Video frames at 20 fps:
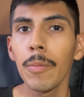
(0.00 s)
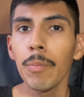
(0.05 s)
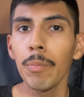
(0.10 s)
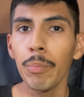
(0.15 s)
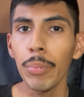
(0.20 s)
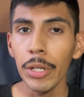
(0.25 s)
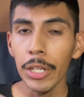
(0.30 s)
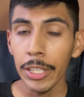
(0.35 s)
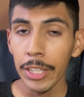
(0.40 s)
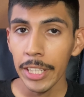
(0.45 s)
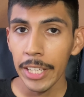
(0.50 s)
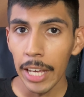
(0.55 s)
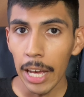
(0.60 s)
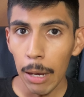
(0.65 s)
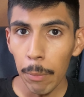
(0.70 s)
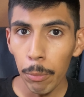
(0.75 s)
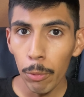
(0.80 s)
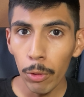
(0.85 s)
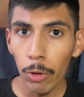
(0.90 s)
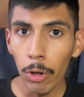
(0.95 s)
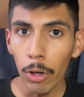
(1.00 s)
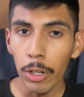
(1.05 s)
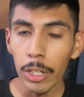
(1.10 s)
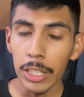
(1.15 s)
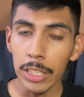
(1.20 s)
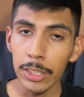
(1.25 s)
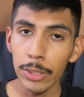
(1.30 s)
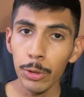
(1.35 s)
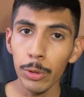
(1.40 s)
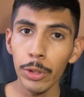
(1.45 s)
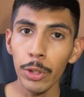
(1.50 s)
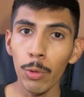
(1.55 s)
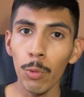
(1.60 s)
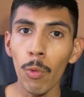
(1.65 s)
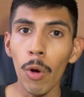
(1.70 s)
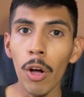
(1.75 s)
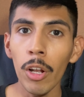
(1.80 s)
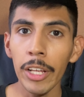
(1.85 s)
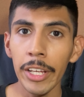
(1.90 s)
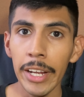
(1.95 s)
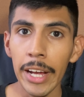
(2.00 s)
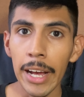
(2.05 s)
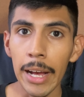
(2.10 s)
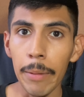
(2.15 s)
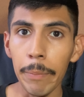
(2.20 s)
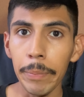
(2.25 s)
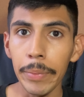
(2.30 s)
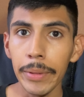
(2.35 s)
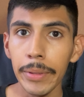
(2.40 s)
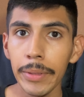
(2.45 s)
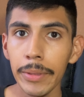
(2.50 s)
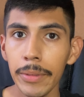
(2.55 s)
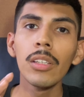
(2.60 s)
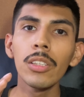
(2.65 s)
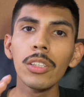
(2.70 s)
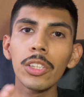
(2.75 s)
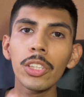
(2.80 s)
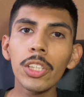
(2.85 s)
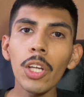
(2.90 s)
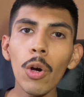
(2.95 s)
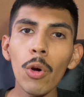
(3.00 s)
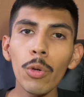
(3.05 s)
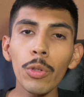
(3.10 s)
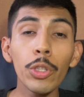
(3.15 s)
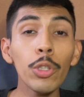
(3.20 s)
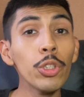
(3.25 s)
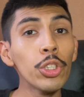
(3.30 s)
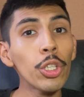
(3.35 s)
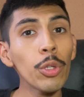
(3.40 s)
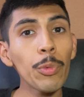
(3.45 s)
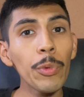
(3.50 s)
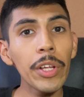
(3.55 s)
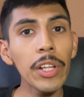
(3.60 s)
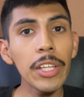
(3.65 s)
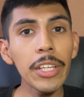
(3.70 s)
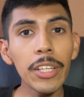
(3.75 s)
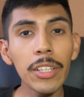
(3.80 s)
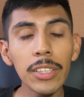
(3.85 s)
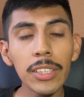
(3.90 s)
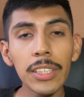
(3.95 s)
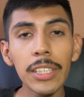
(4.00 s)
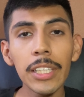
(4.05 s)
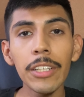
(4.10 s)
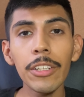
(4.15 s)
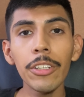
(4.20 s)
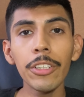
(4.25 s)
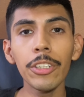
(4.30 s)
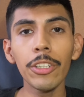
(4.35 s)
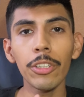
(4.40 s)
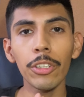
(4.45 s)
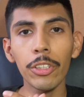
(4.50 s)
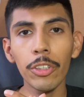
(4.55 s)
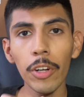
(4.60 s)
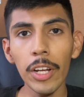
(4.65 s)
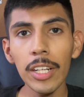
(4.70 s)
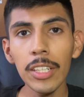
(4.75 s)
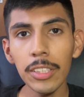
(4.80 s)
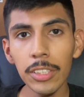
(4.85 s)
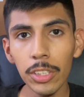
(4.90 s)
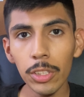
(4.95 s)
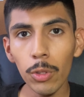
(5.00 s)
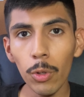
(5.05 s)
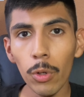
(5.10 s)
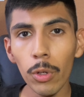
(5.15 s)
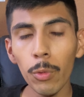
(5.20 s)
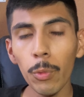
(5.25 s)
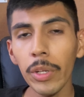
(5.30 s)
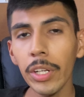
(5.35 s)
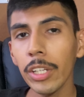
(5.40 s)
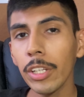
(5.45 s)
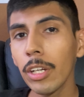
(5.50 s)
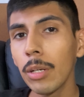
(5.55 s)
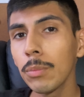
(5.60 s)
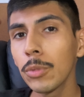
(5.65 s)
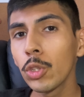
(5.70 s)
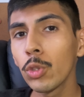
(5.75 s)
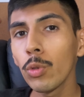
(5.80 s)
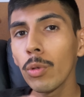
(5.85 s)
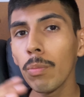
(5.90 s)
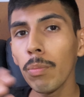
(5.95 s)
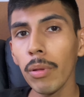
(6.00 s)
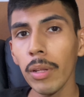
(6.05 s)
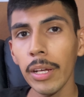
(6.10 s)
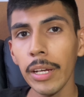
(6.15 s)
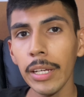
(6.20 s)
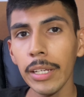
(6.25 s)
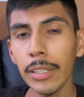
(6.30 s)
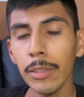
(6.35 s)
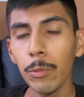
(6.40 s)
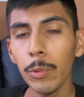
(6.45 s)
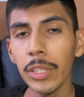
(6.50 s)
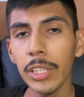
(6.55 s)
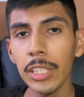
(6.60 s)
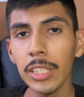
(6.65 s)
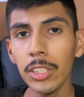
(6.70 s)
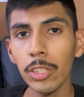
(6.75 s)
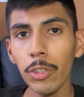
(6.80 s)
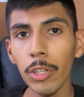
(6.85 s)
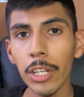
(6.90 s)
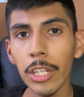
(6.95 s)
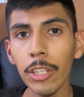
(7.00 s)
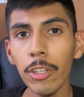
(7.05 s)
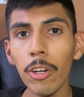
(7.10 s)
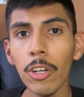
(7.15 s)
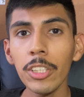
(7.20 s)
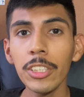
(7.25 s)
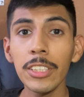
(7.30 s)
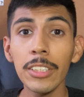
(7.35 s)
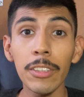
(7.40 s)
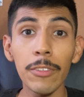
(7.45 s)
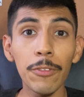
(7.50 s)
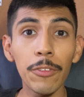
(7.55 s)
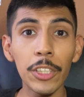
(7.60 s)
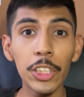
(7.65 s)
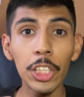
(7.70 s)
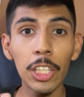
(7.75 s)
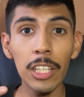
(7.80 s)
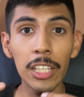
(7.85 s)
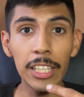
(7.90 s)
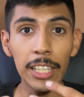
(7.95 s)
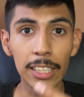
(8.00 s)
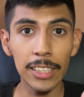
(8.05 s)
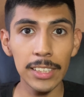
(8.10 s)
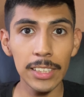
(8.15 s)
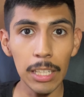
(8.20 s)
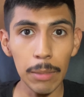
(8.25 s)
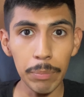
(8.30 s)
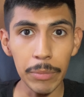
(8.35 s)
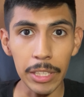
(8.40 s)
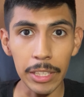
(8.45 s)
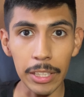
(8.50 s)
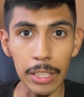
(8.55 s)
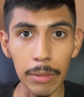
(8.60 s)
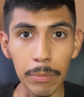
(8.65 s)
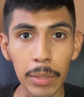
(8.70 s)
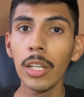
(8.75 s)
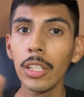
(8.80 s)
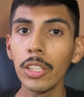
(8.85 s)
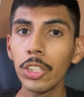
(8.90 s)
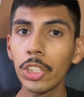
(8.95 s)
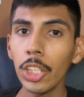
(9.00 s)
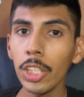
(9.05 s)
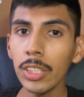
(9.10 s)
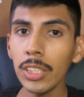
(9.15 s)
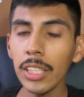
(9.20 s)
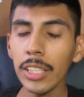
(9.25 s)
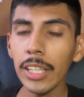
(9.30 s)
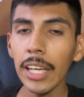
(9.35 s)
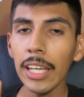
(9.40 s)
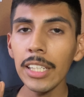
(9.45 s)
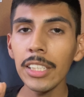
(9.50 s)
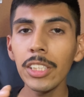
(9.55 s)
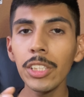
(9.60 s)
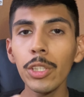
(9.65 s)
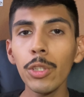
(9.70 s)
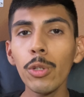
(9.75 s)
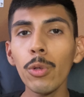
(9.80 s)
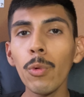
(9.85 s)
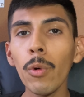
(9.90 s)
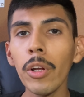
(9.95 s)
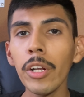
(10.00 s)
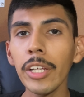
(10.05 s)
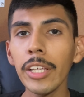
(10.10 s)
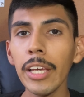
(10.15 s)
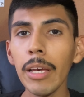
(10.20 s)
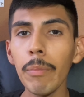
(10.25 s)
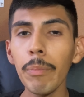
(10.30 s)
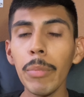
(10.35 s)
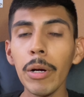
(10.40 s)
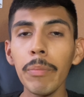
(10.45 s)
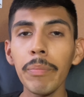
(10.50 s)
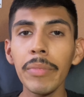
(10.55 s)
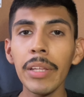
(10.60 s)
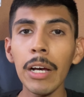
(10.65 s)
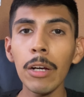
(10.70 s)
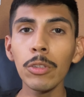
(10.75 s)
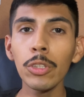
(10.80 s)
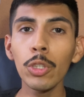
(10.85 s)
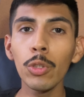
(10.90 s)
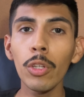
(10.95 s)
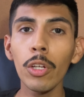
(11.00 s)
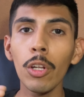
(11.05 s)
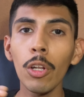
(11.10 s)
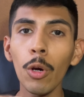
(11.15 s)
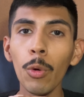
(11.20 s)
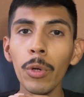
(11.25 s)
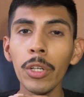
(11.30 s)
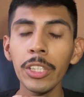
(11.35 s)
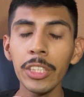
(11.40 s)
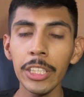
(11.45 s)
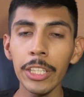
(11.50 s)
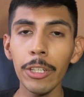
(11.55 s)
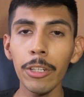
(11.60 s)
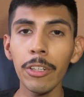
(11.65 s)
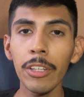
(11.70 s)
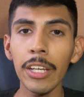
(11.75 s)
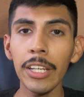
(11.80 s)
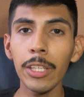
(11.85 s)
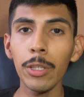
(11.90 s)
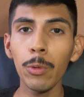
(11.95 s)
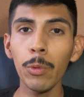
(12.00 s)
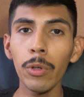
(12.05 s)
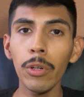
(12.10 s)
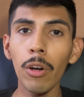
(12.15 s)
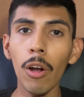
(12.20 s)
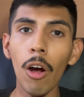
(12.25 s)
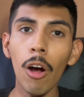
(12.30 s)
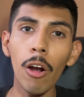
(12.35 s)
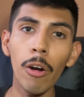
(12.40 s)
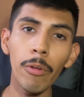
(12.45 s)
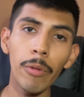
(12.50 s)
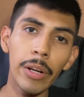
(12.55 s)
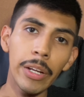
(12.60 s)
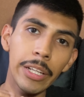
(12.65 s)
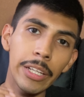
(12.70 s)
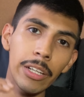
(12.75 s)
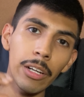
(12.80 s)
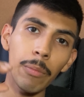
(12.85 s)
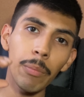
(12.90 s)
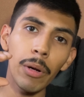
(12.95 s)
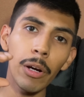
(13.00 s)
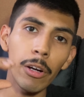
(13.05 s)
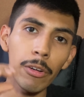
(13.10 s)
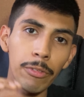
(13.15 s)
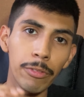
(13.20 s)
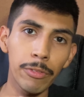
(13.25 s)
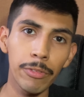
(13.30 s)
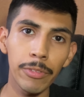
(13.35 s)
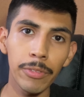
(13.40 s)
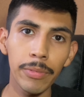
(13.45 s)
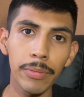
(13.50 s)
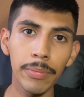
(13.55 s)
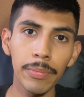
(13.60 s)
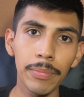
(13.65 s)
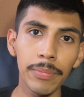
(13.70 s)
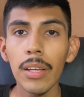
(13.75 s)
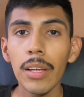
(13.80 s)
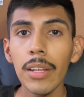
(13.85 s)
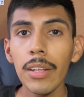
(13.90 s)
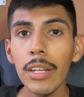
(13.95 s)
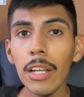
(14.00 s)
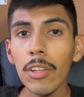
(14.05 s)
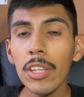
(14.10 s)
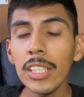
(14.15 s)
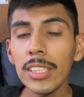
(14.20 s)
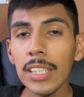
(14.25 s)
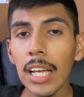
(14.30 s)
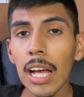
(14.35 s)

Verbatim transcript: putting the Apple Card into your wallet app. So you should really consider your credit score when it comes to applying with these credit cards and officially accepting them, just in case you don't want to get bumped down to the lower tier that you were already above. Now this